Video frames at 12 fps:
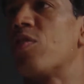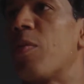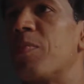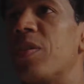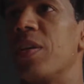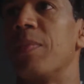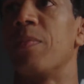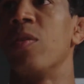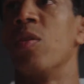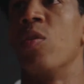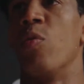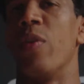Top Team.
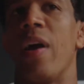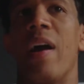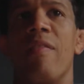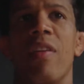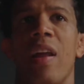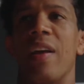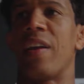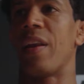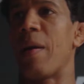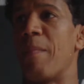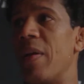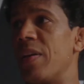We have like
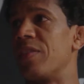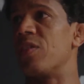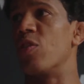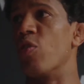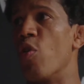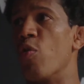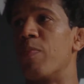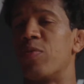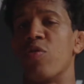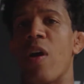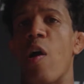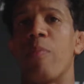an amazing group
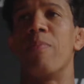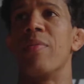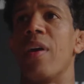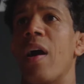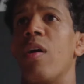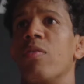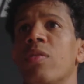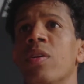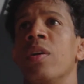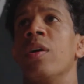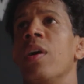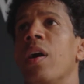to help me out.
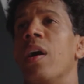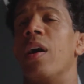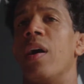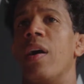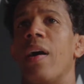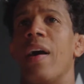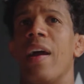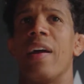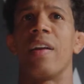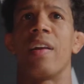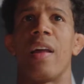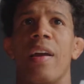Uh, I
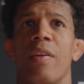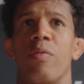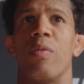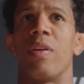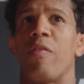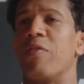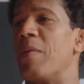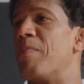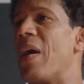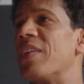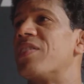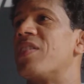had uh, like one of the
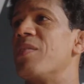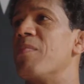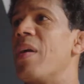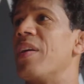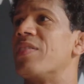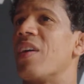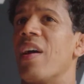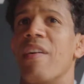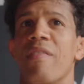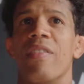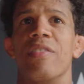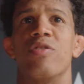best teammates
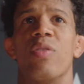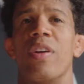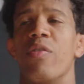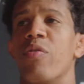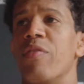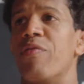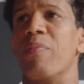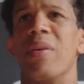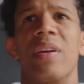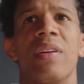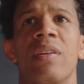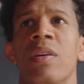ever train with
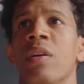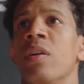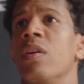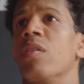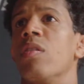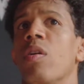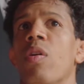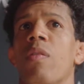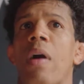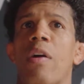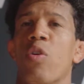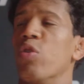me, you know,
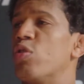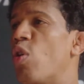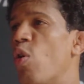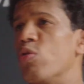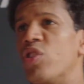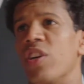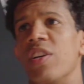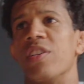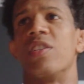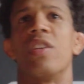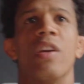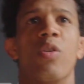uh, good
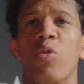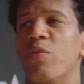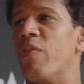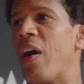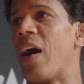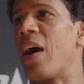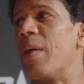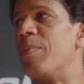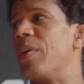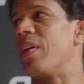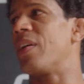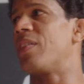coaches, good vibe,
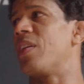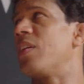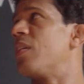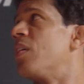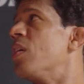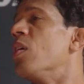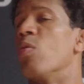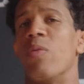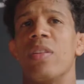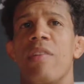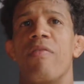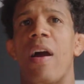and I think
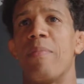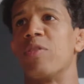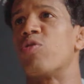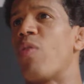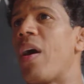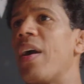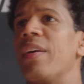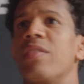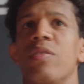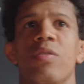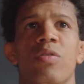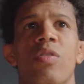when the vibe is right,
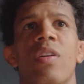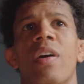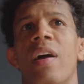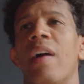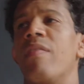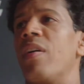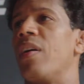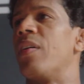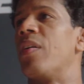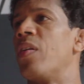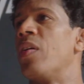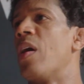we're going to have a,
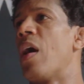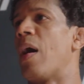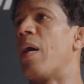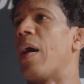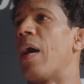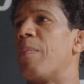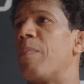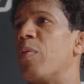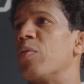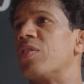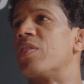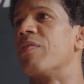a, a
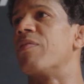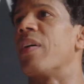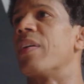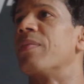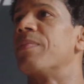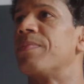positive fight.